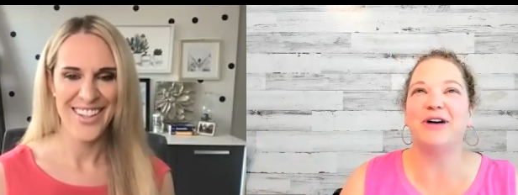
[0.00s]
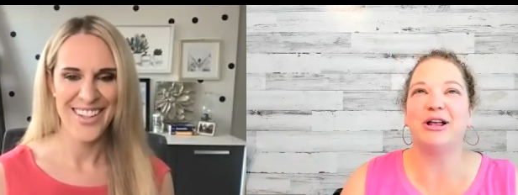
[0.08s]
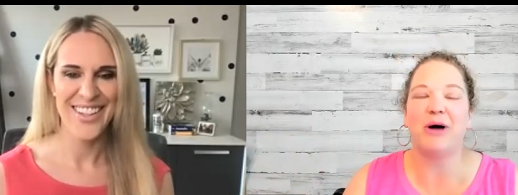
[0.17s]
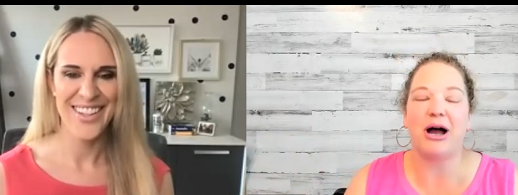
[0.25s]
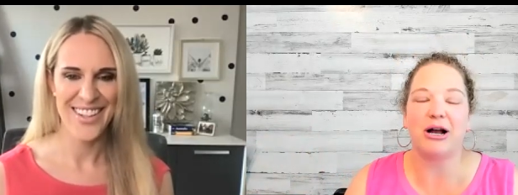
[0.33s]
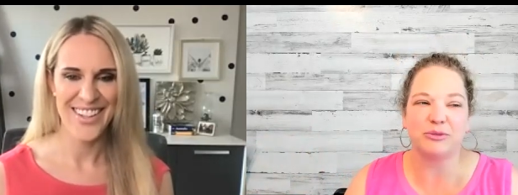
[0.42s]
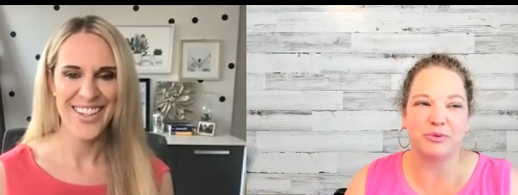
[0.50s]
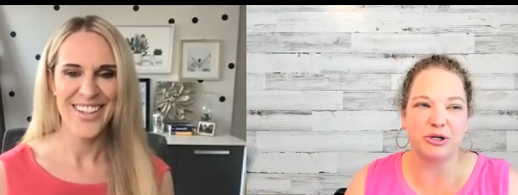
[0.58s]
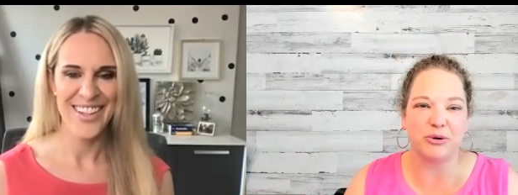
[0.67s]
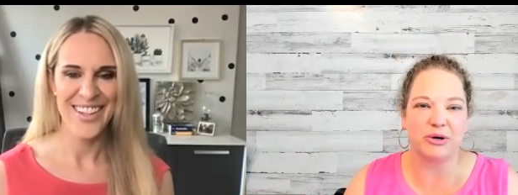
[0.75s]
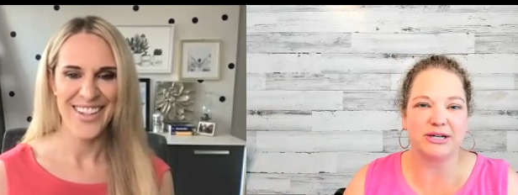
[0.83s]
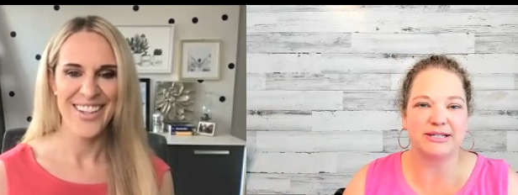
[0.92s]
Speaker 1: fellow
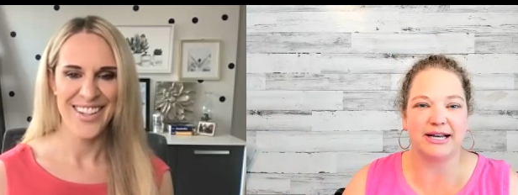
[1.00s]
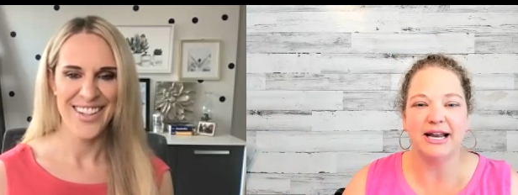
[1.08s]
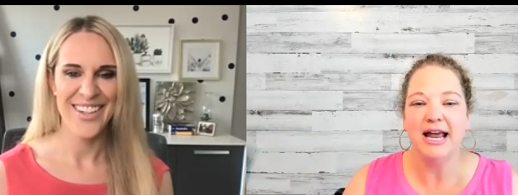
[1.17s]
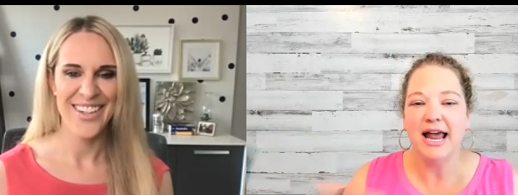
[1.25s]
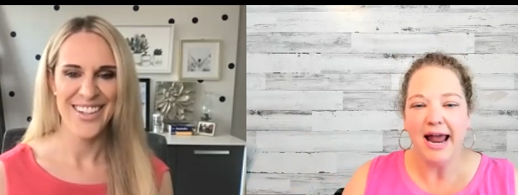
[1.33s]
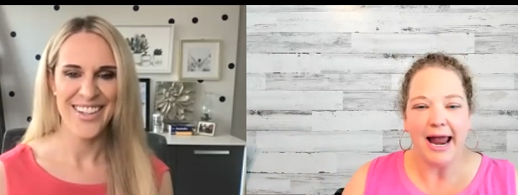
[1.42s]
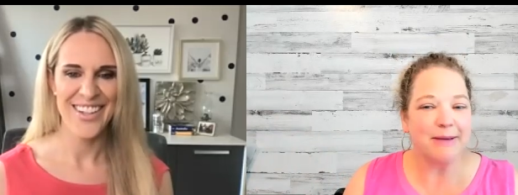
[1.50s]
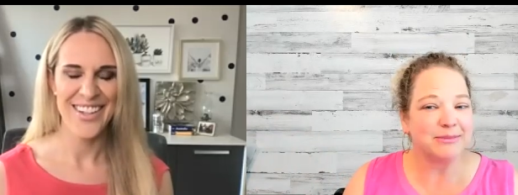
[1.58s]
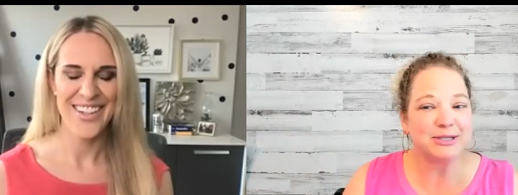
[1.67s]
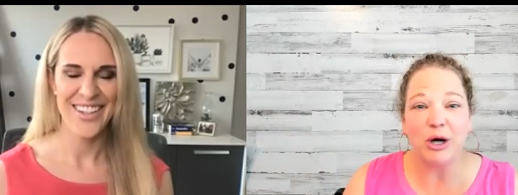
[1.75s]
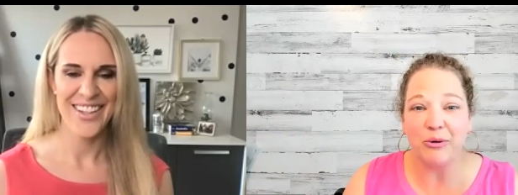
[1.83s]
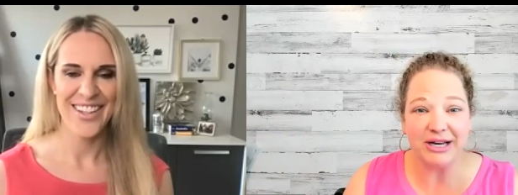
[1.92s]
entrepreneurs and
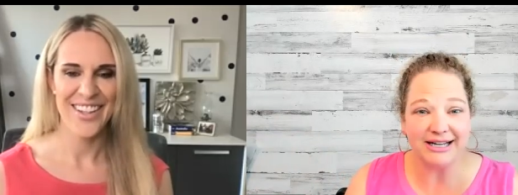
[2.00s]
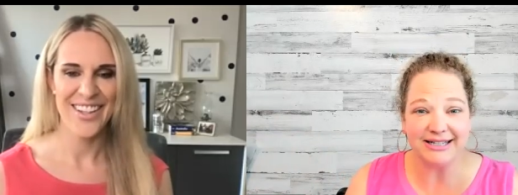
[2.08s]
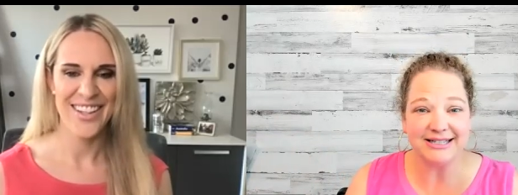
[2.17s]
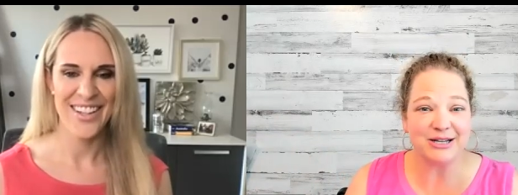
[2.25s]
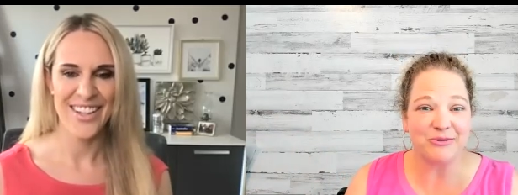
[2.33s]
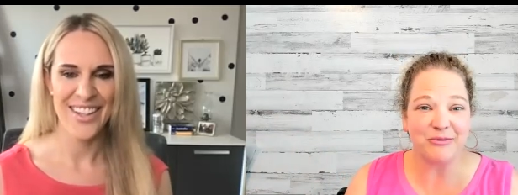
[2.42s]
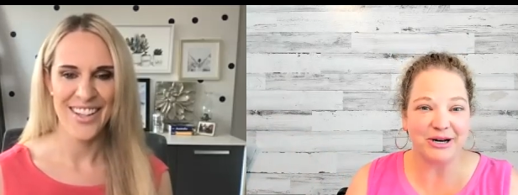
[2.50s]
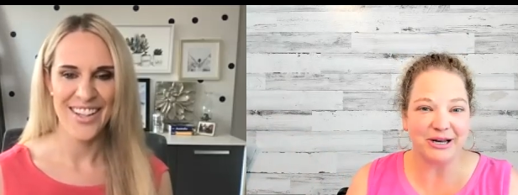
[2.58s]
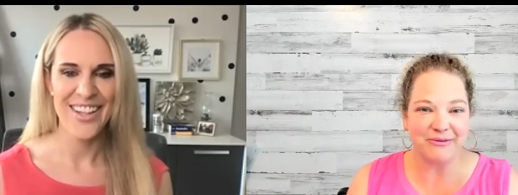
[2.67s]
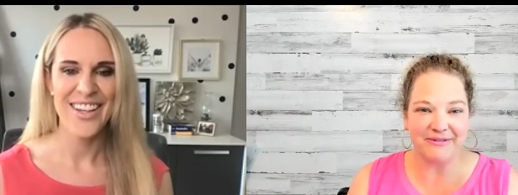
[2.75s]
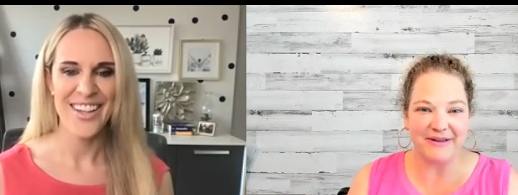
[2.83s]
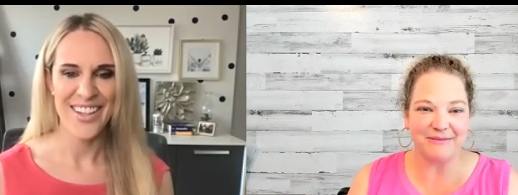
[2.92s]
Amazonians and
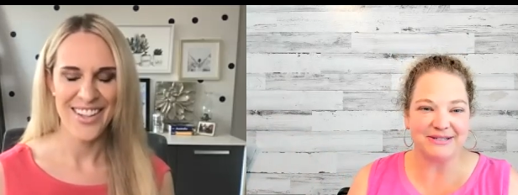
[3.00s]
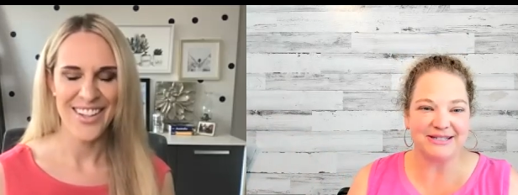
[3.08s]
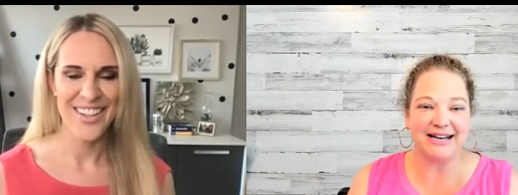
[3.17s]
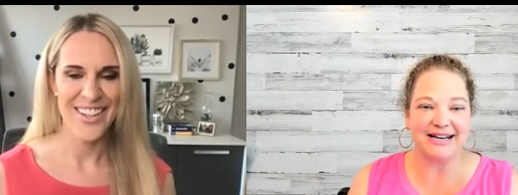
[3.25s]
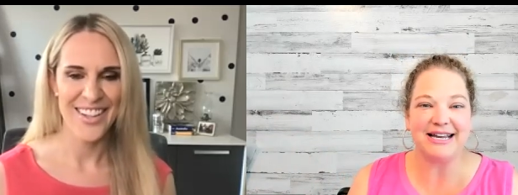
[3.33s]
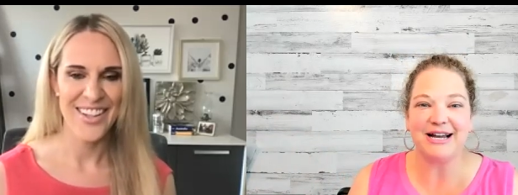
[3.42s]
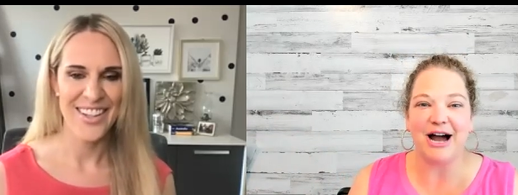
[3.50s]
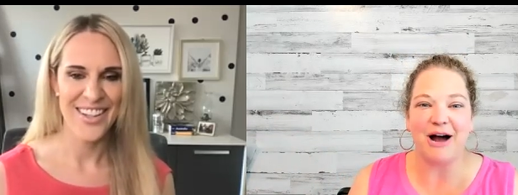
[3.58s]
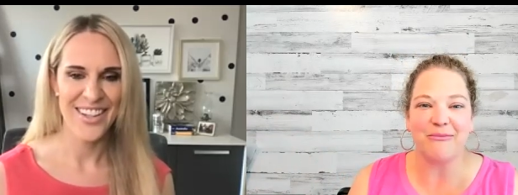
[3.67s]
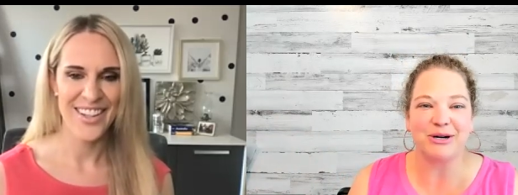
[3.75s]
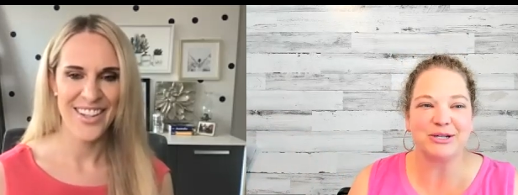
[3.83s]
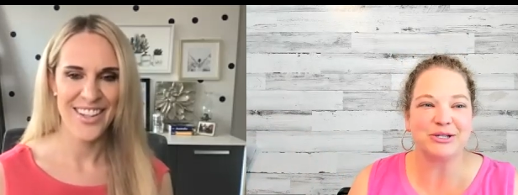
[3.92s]
working with Amazon and
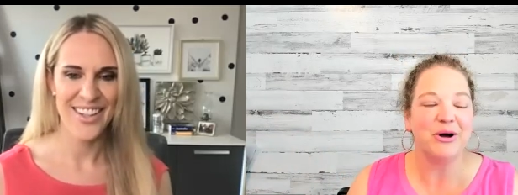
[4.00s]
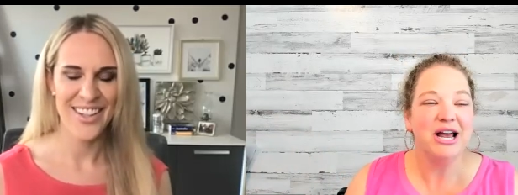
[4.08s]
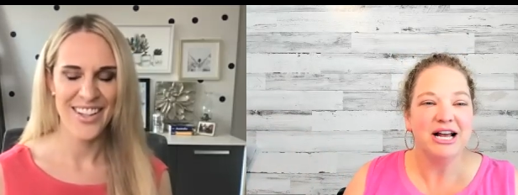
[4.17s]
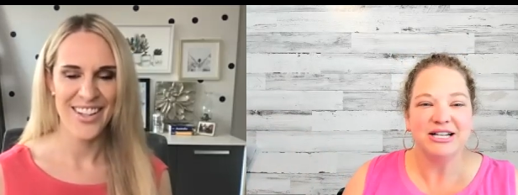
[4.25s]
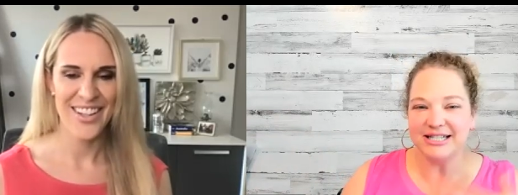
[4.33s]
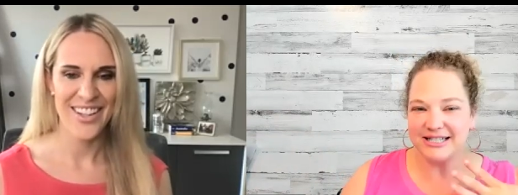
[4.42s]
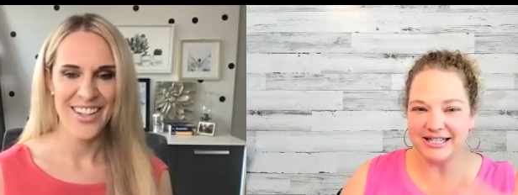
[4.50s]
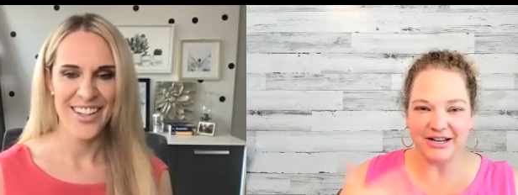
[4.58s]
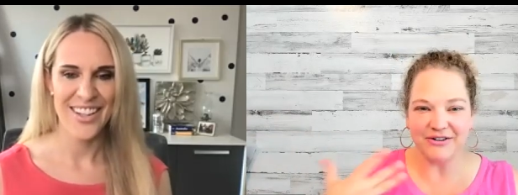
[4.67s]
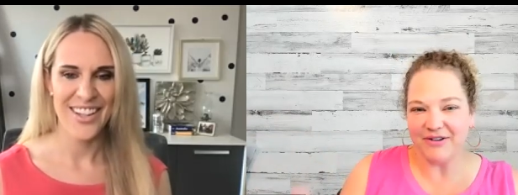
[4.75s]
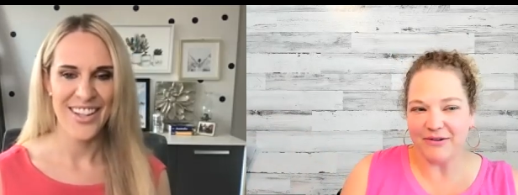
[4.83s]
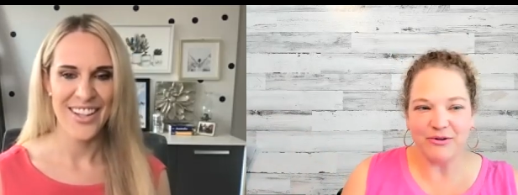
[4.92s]
e-commerce. So just
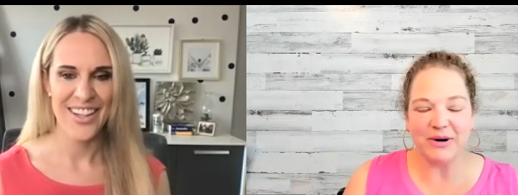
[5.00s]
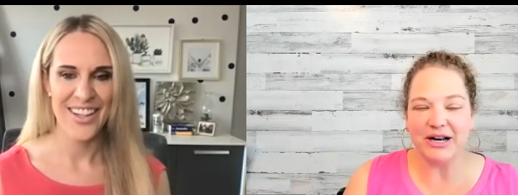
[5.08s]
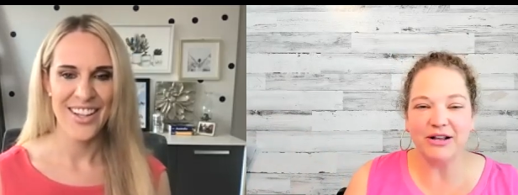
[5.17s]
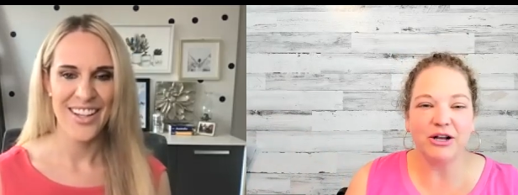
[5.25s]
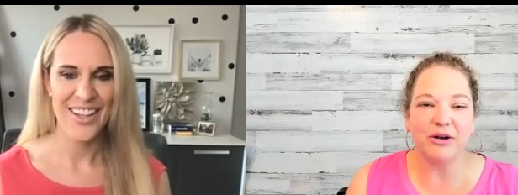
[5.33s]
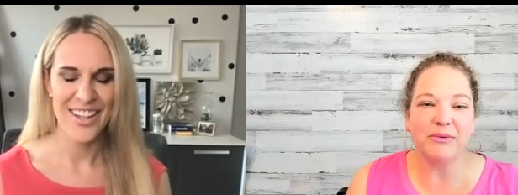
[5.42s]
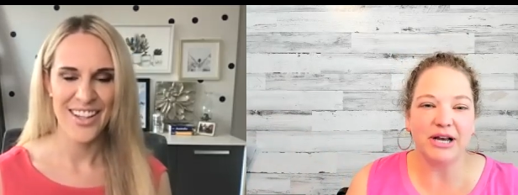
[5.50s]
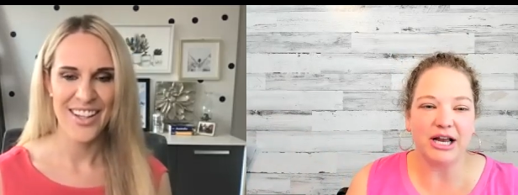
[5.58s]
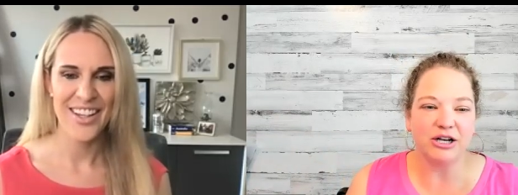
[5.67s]
give everybody a little bit of